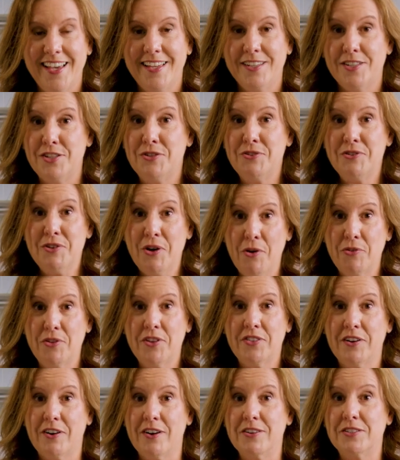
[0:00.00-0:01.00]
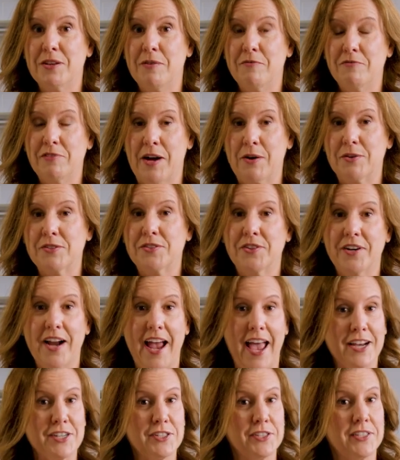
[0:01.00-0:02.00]
Did you know that there are some flowers that are
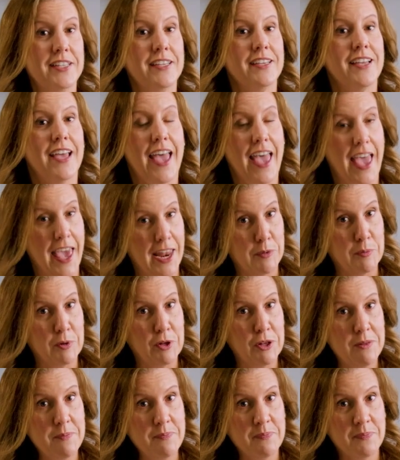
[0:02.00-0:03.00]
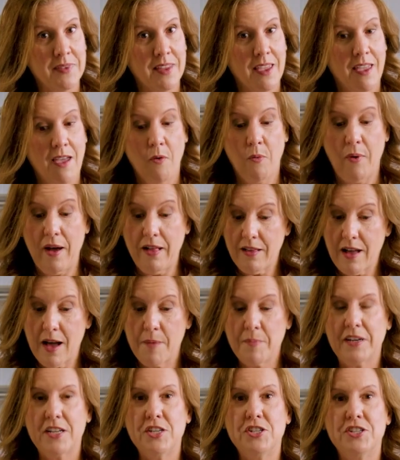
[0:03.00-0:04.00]
actually edible? Well, I'm
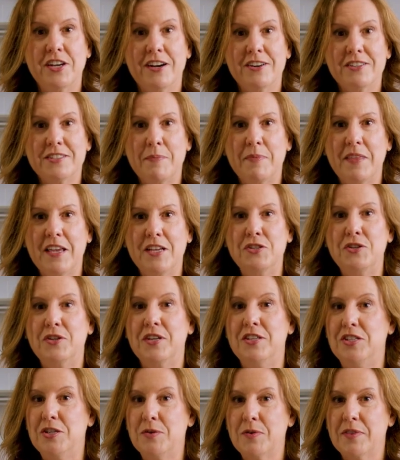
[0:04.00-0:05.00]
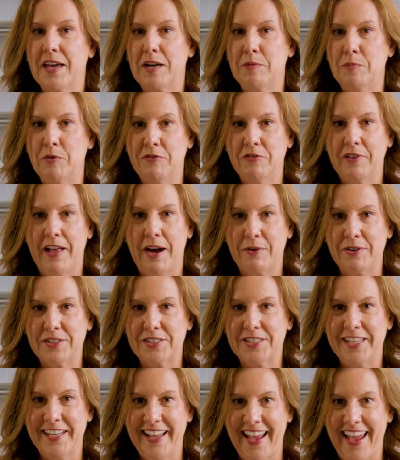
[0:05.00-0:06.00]
gonna share some things you can do with edible flowers
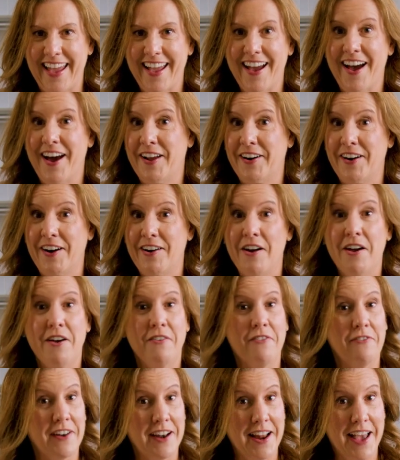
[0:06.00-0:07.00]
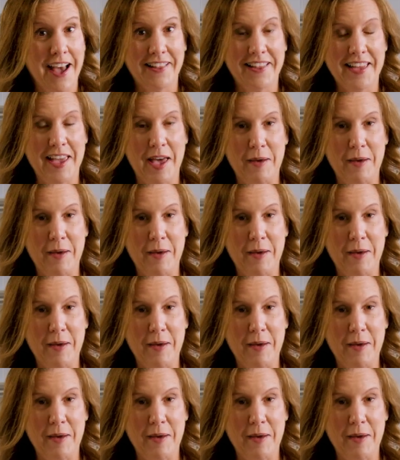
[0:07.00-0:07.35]
today on our finale